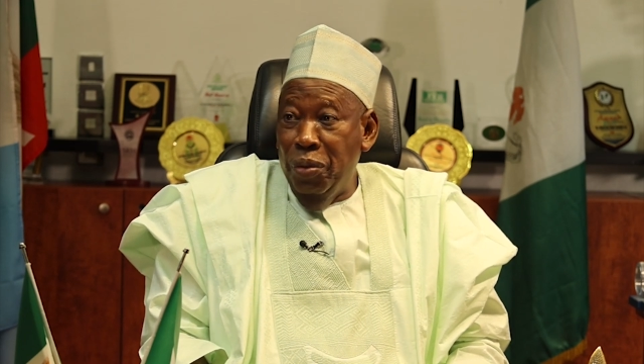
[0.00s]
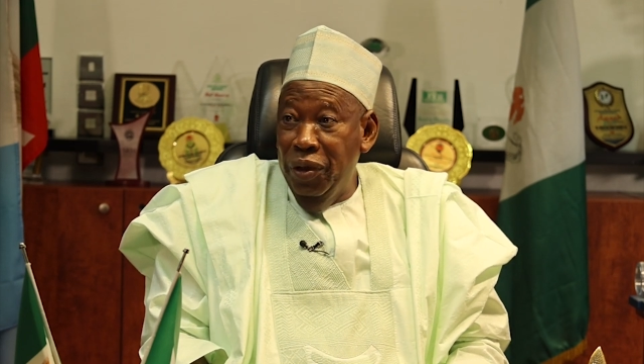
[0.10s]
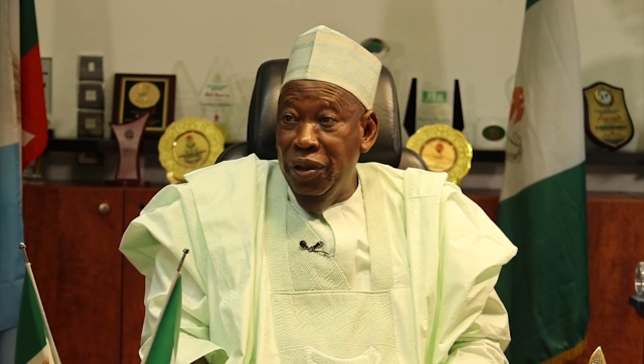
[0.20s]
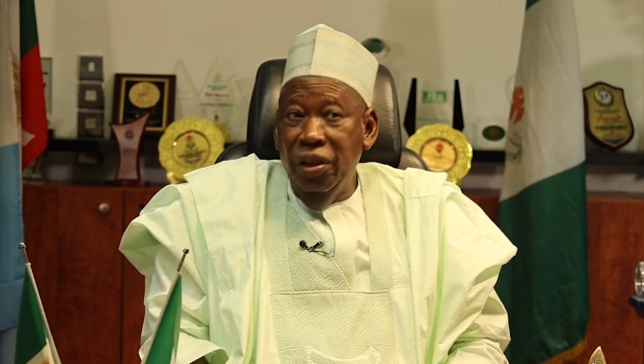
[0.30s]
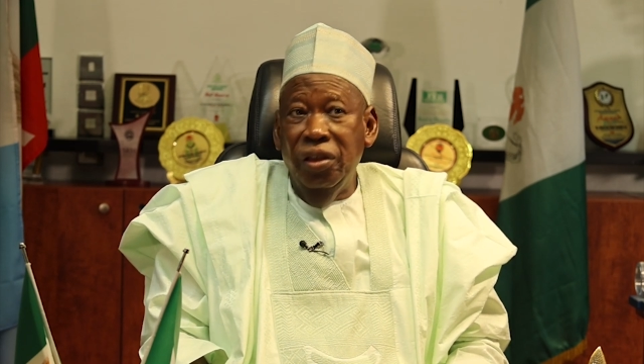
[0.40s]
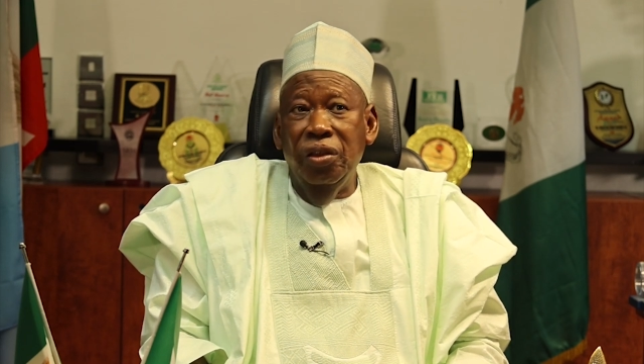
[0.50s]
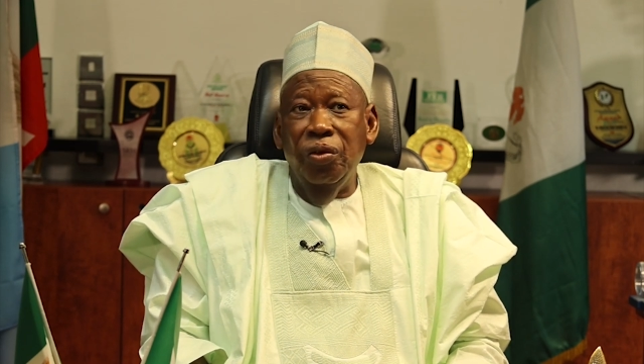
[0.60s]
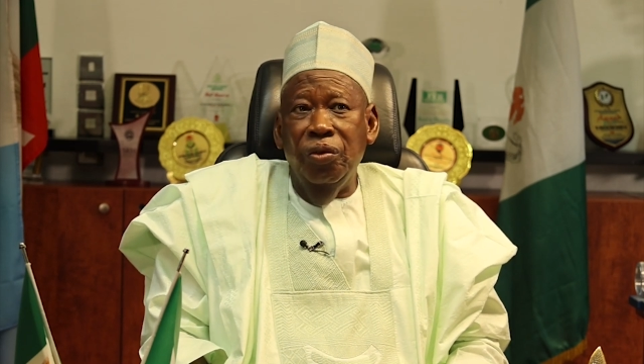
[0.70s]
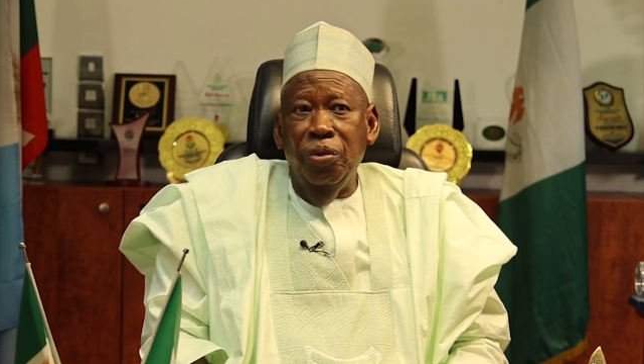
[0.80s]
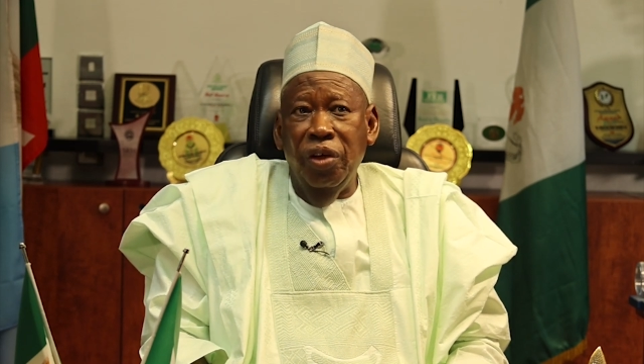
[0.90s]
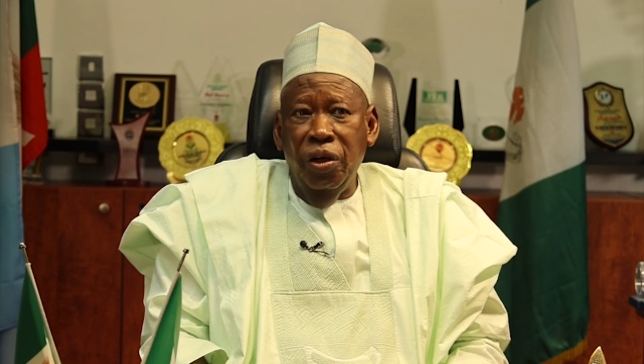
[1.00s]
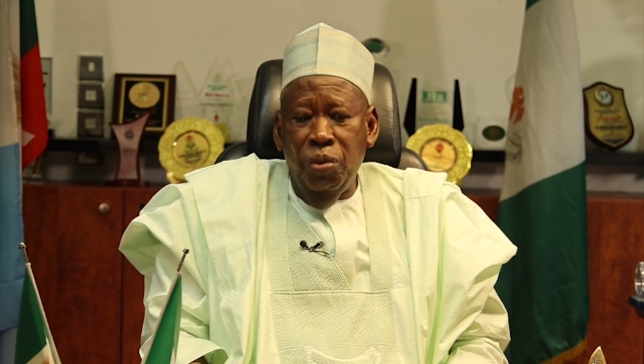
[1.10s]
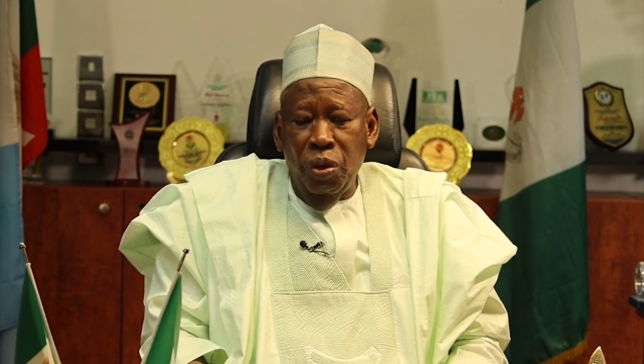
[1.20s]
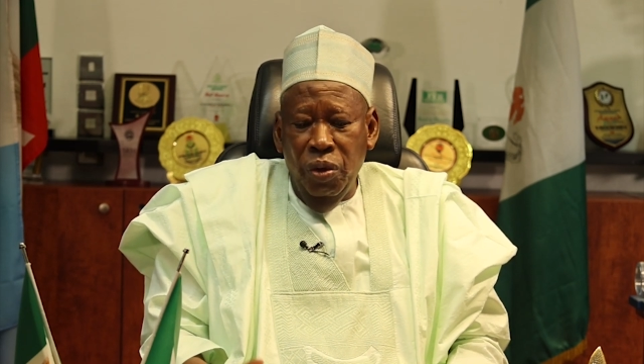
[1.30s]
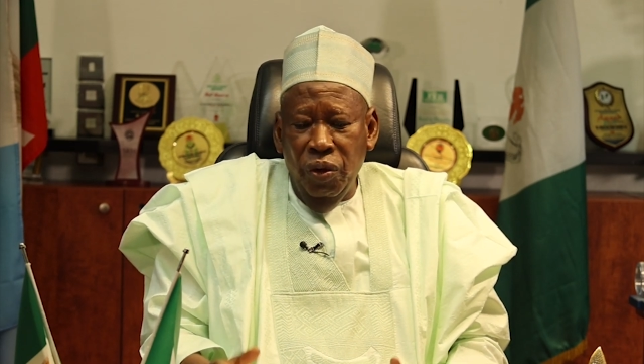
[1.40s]
President of the Federal
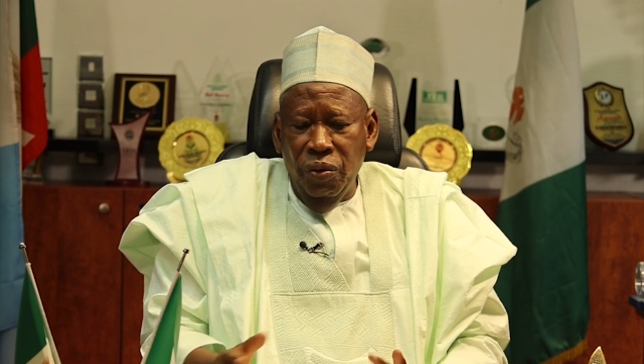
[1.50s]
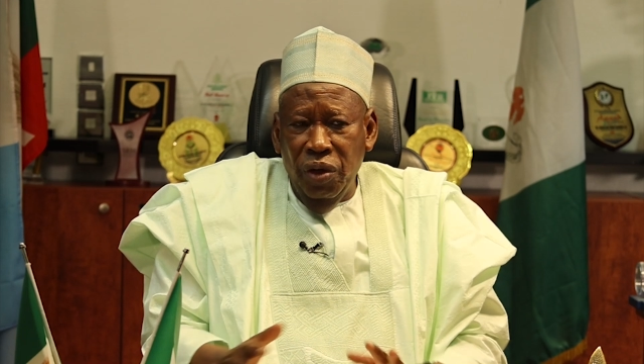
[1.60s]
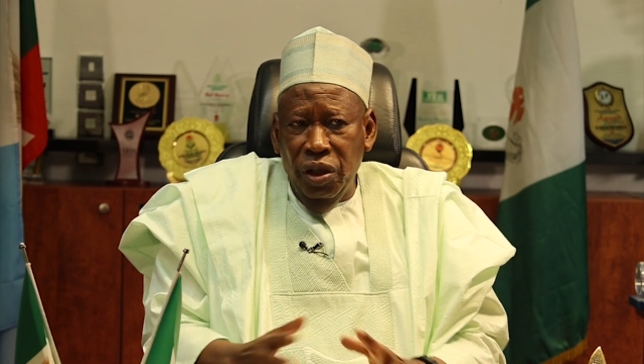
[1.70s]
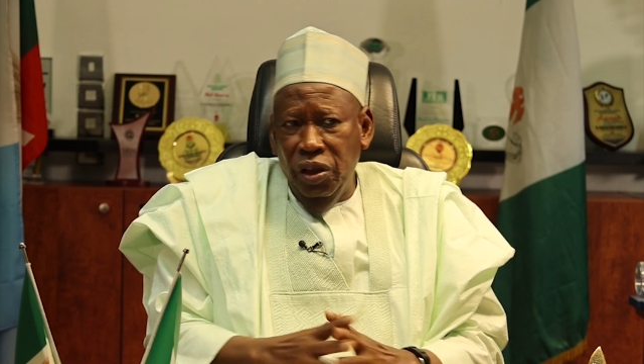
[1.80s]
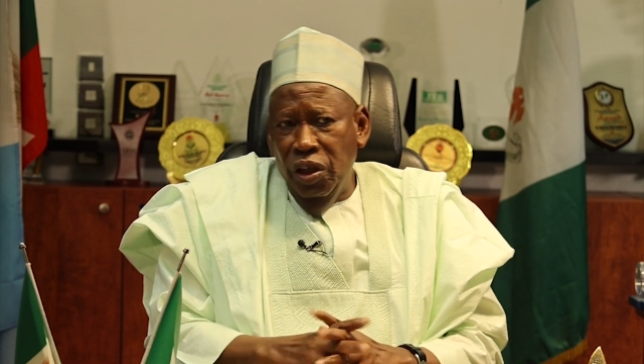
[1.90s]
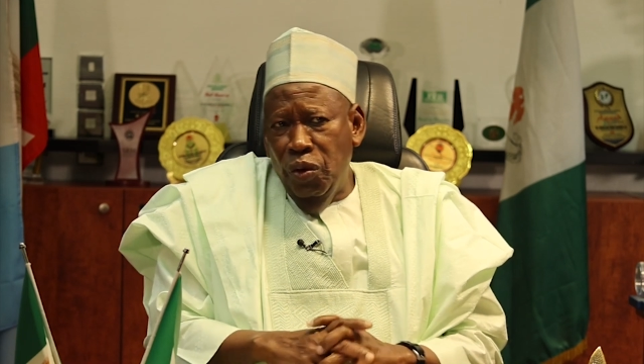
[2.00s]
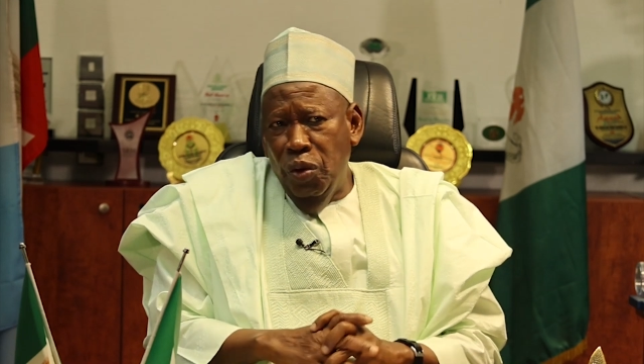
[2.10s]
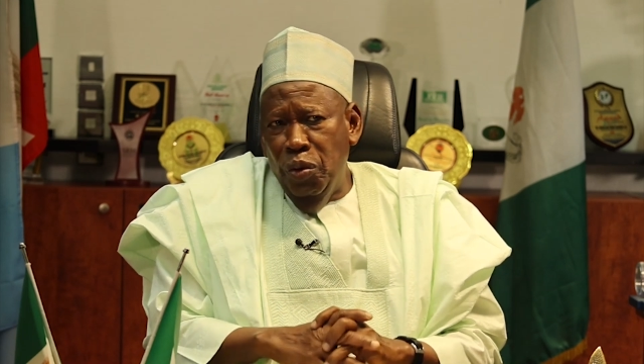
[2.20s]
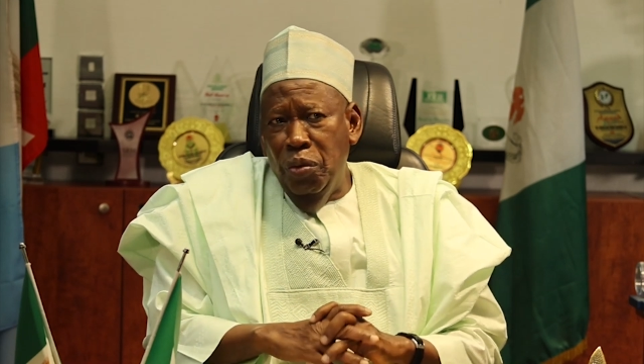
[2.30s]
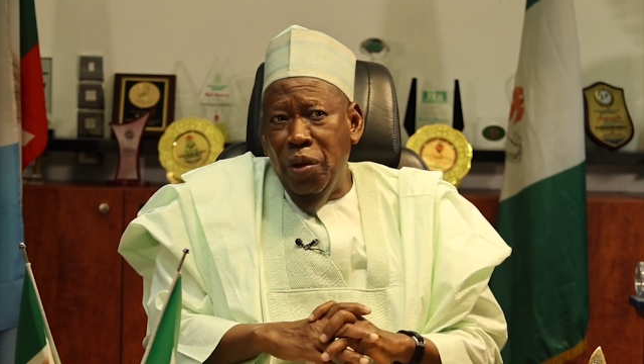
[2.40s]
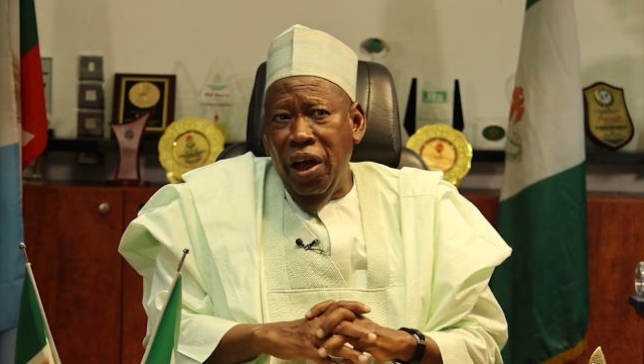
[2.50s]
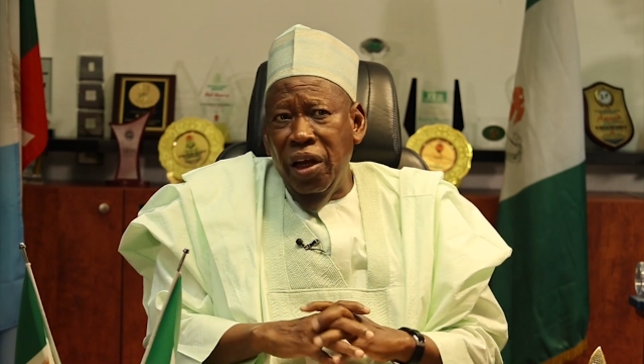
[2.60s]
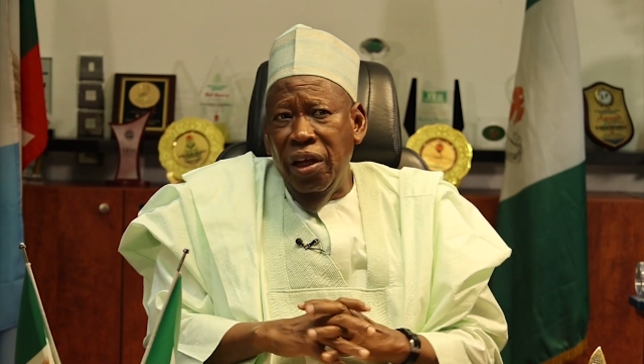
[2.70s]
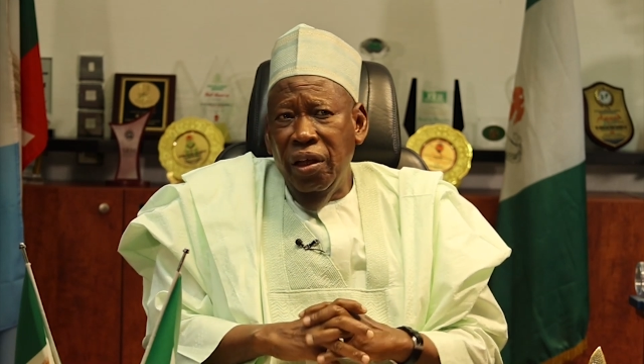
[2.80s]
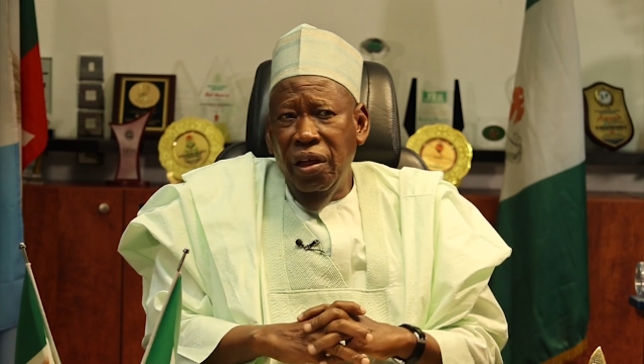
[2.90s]
Republic of Nigeria, Muhammad
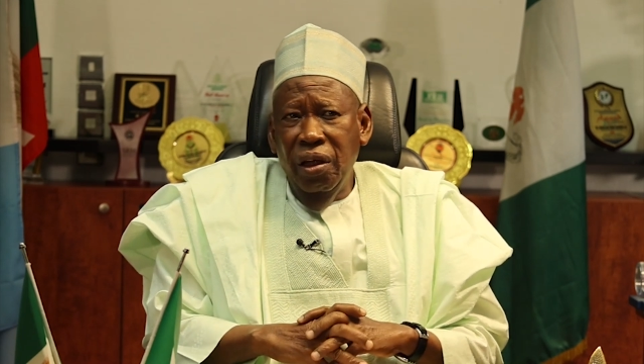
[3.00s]
Buhari,